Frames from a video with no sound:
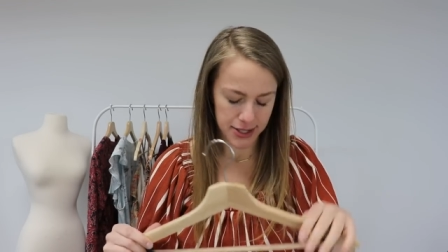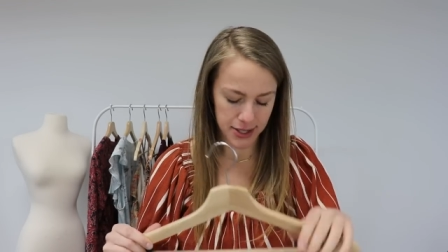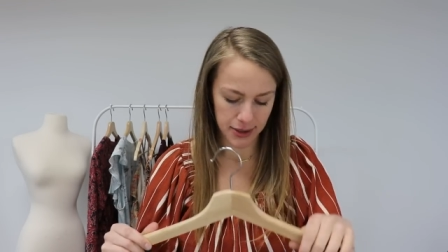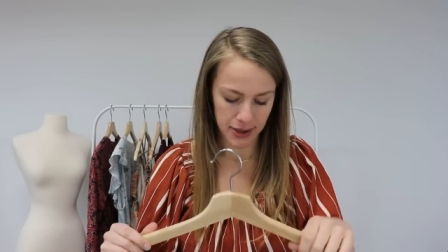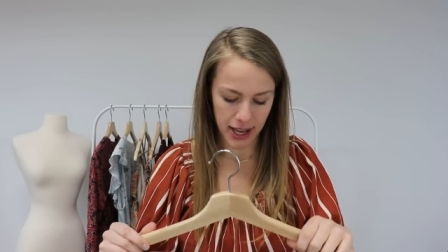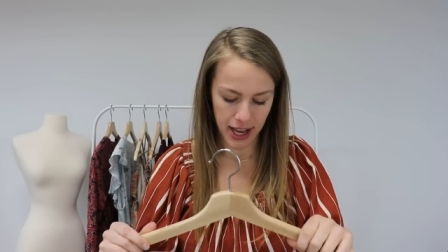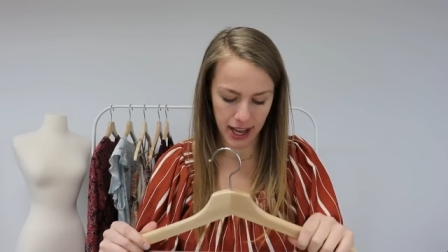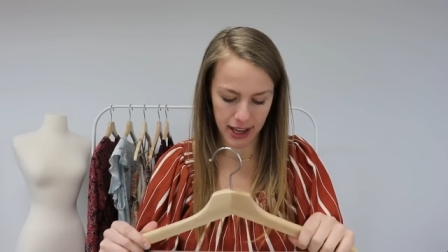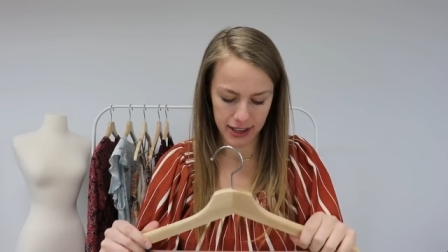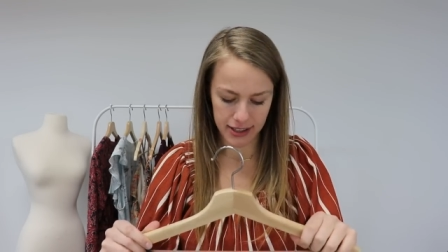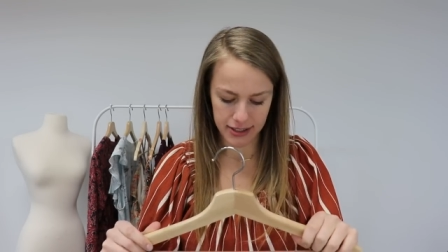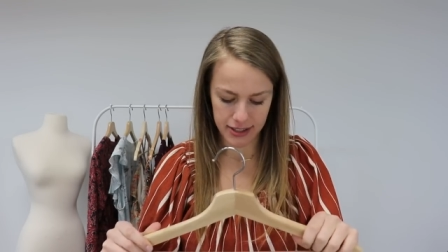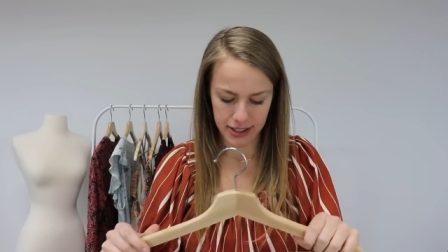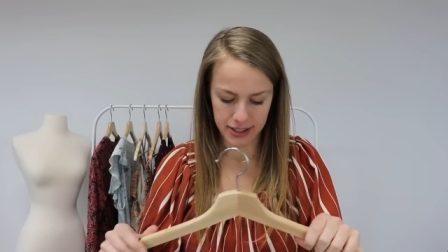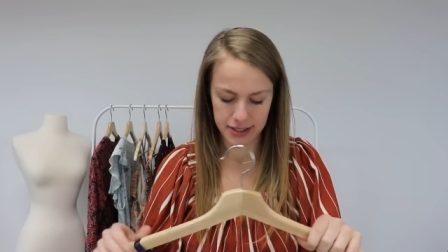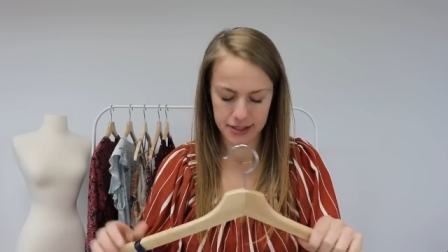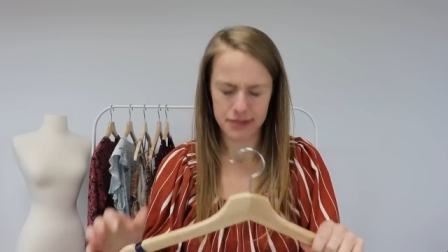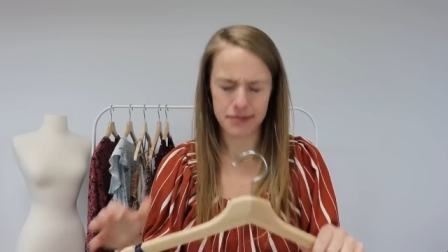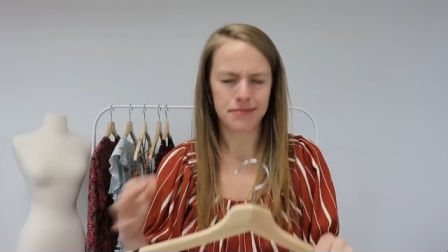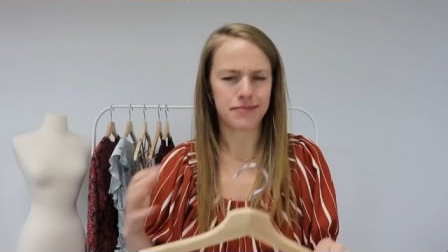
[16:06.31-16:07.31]
So I
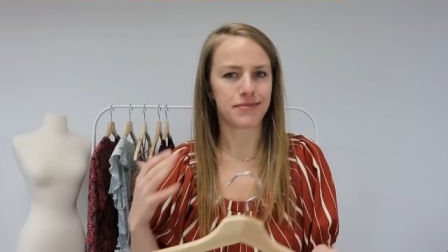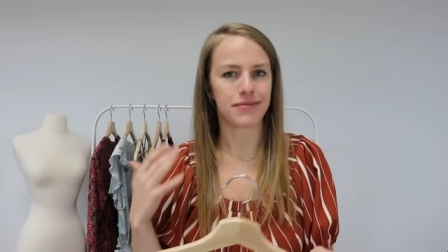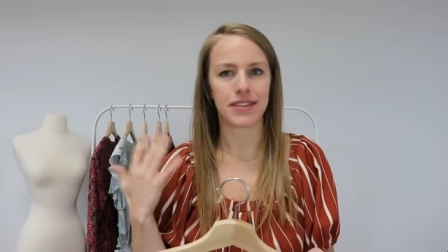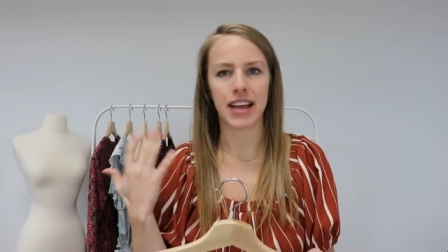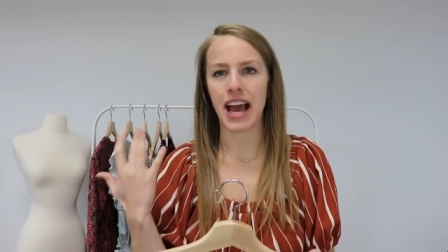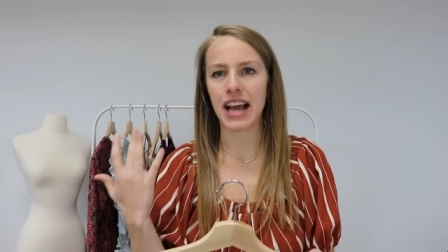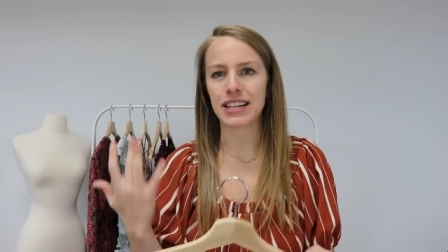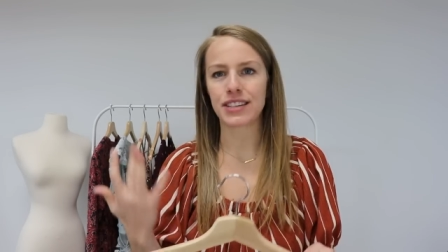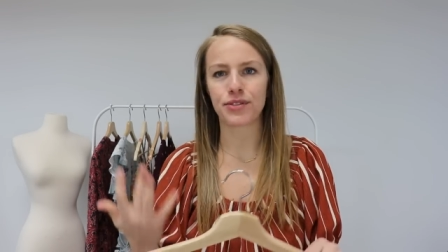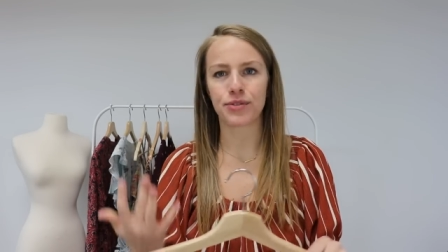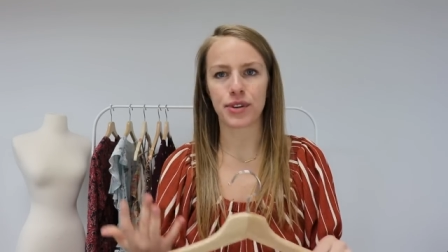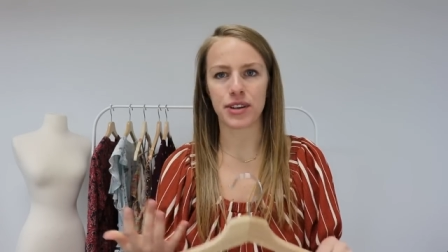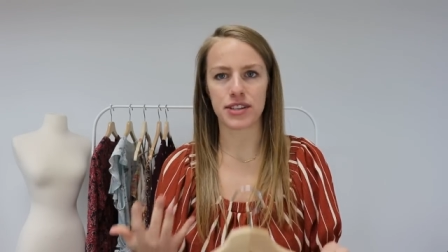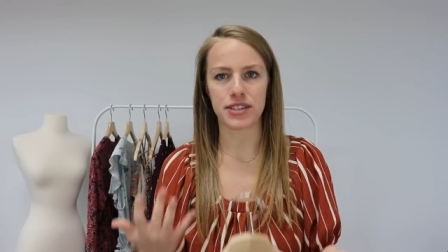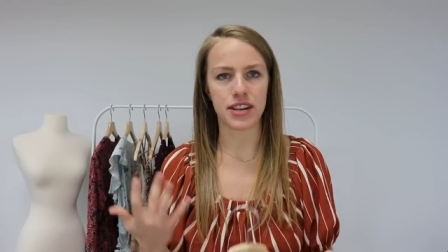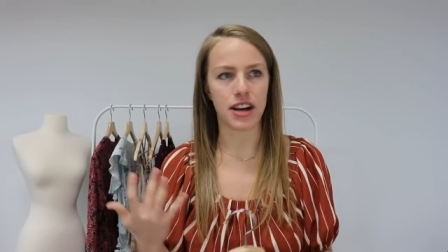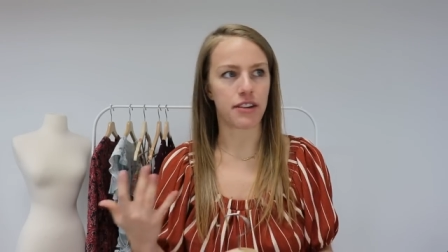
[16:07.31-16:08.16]
just activewear is